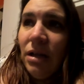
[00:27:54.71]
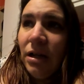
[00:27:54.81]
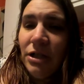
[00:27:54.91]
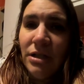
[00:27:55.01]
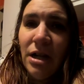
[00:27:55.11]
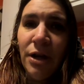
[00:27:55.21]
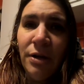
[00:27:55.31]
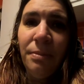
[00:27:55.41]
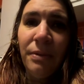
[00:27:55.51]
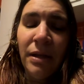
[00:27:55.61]
I just
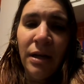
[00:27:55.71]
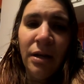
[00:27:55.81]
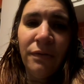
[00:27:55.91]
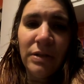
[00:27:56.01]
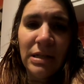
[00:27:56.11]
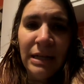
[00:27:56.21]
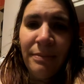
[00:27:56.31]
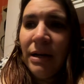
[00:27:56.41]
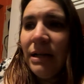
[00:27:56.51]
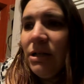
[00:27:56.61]
hope that obviously
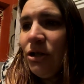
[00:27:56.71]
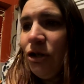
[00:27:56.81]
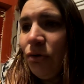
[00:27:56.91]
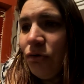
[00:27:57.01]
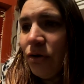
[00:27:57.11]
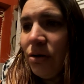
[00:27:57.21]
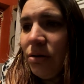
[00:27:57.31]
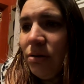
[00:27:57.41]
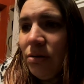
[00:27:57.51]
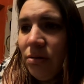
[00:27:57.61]
my
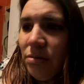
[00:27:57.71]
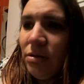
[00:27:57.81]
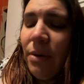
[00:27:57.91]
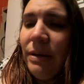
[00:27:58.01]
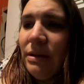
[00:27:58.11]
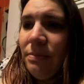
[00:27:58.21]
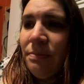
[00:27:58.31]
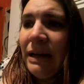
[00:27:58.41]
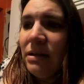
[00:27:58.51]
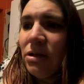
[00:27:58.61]
children going
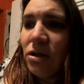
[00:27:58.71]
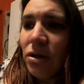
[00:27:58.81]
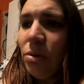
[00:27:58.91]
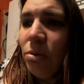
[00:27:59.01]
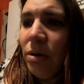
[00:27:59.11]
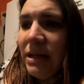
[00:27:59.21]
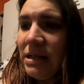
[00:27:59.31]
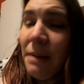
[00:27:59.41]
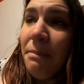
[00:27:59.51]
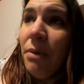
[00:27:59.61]
back to school at
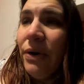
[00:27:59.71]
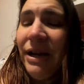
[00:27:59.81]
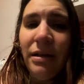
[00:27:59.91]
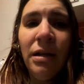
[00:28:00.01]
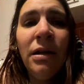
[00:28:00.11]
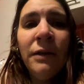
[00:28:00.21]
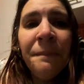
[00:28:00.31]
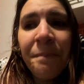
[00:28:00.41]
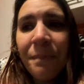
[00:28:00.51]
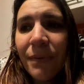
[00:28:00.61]
some point
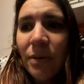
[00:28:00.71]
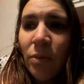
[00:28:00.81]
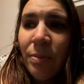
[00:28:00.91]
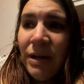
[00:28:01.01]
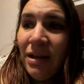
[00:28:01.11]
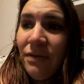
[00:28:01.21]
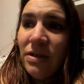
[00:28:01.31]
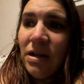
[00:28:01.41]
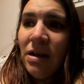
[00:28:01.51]
will be enough to